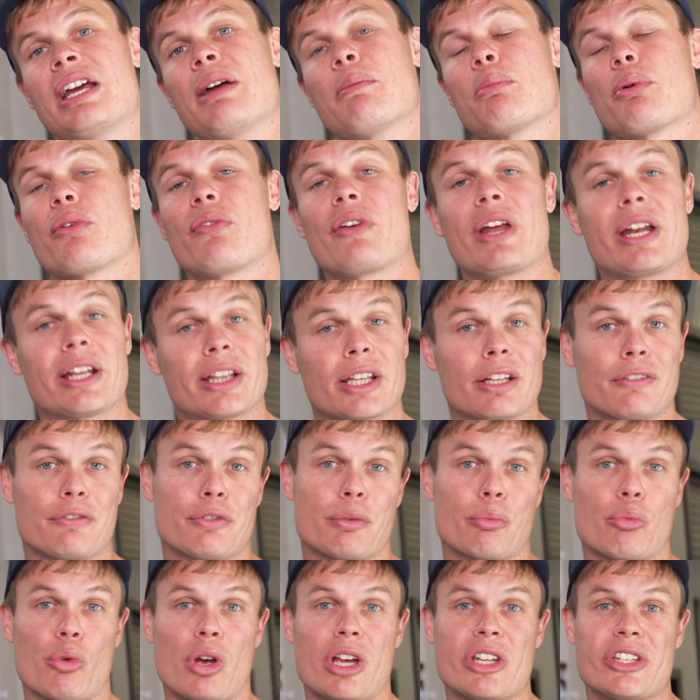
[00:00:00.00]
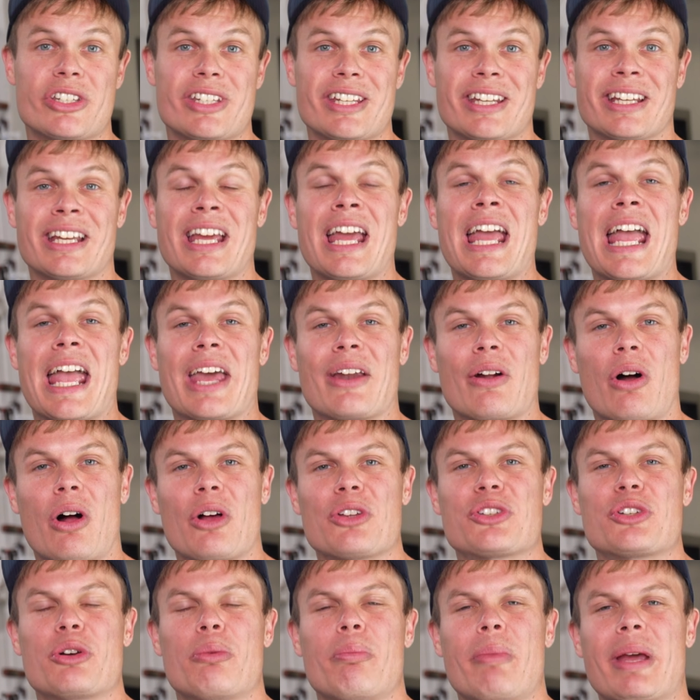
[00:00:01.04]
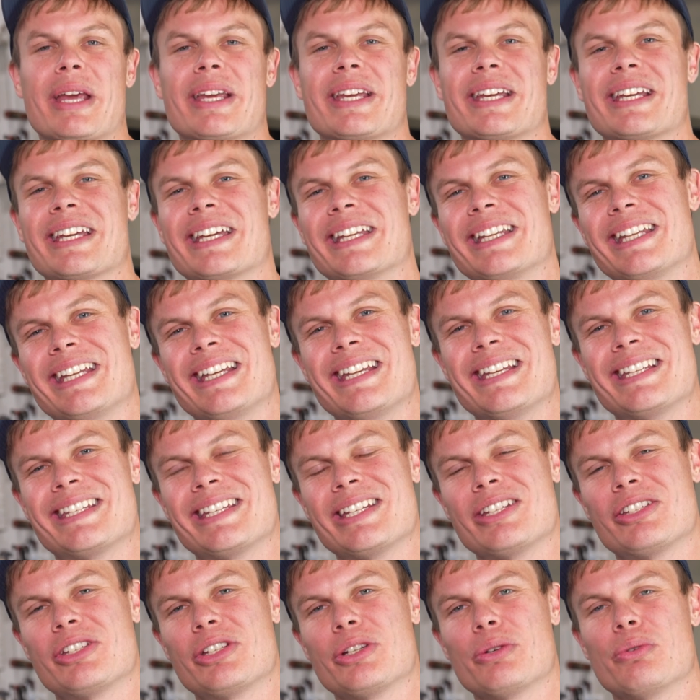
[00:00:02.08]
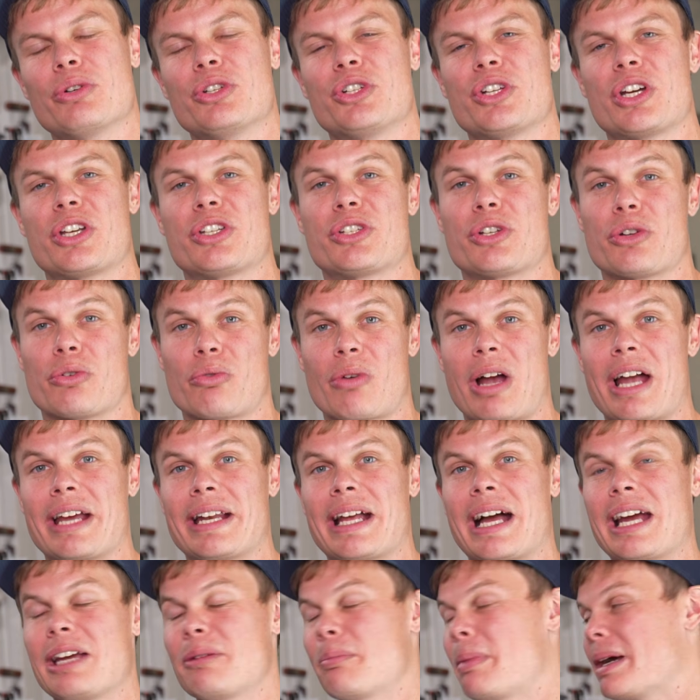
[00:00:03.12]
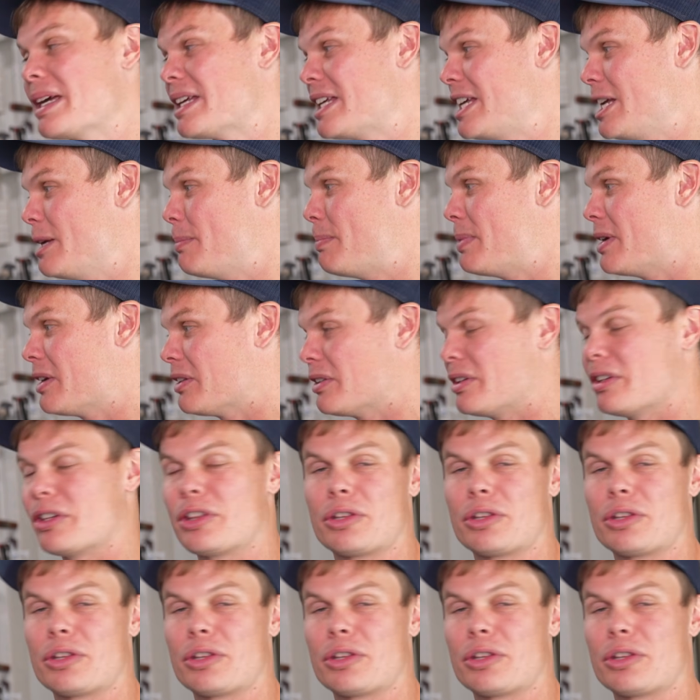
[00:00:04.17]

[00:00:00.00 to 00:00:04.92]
preventing them from rusting, and also making it easy to adjust your ride height by keeping the